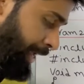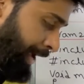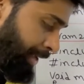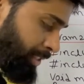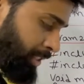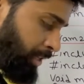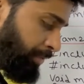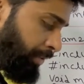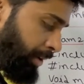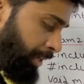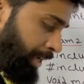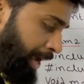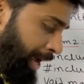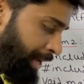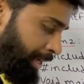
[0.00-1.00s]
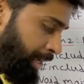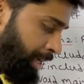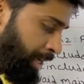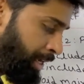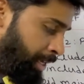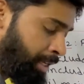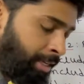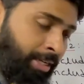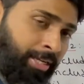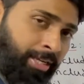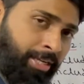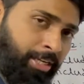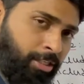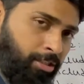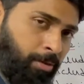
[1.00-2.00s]
ASCII for carry a
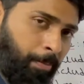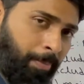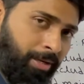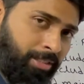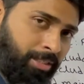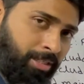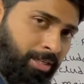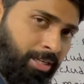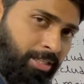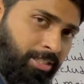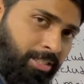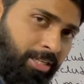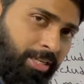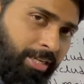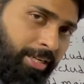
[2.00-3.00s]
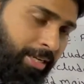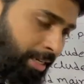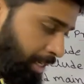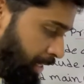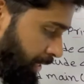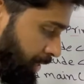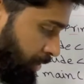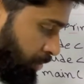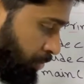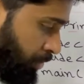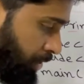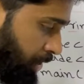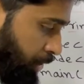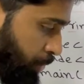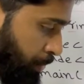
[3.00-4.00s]
is %d int, so
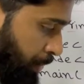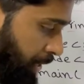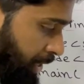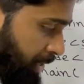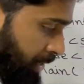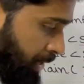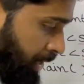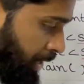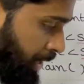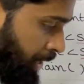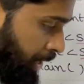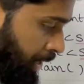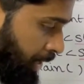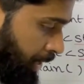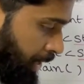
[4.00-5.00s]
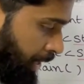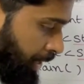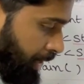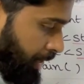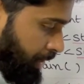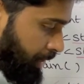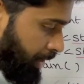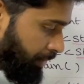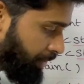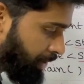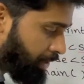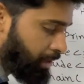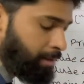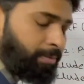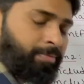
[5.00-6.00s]
it displays 97.
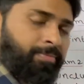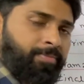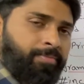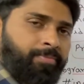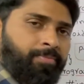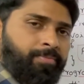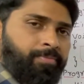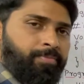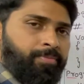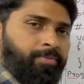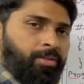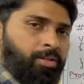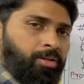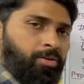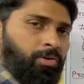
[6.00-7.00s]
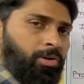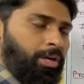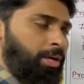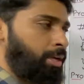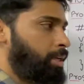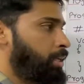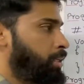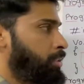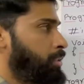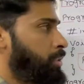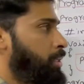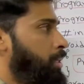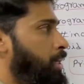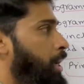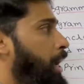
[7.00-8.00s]
Okay,
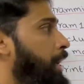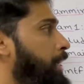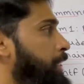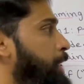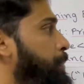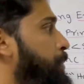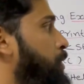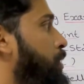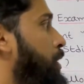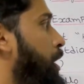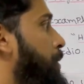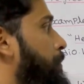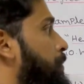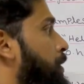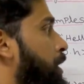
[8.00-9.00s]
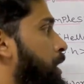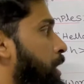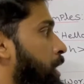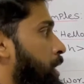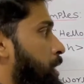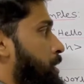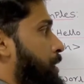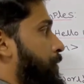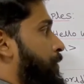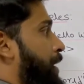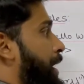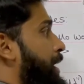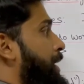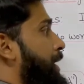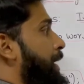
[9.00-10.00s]
another program. So
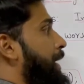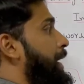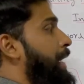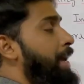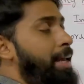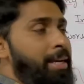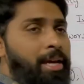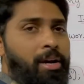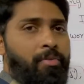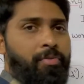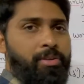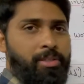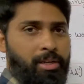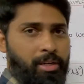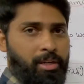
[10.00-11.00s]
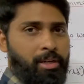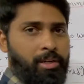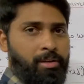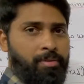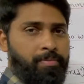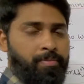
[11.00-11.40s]
find area of a circle.